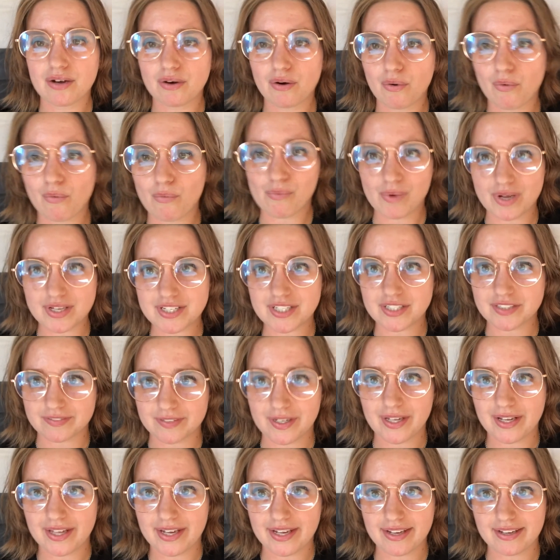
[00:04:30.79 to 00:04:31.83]
was it
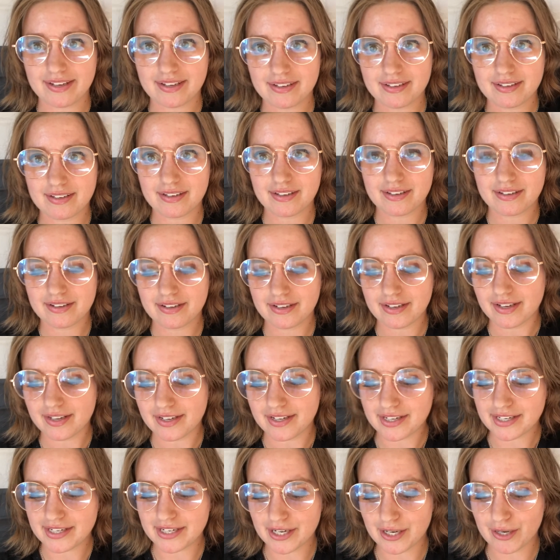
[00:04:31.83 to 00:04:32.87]
really?
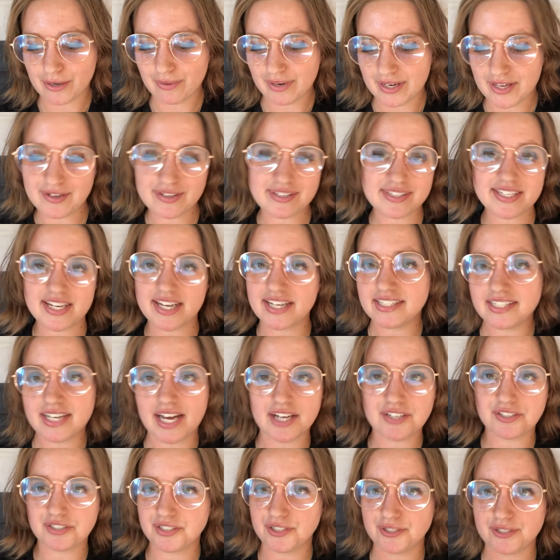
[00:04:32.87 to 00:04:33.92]
And you could say
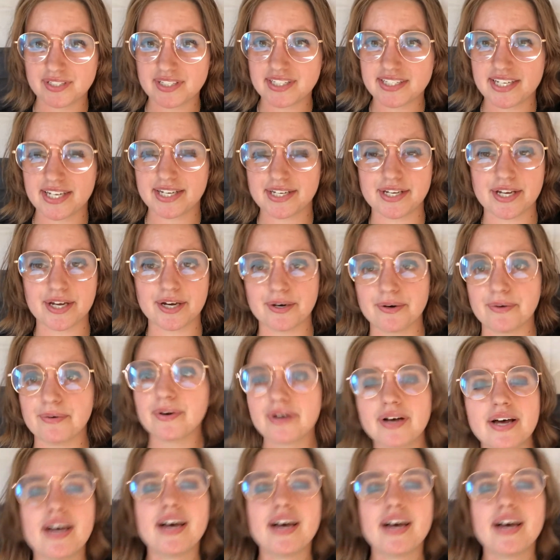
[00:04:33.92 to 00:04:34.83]
yes, you could say no.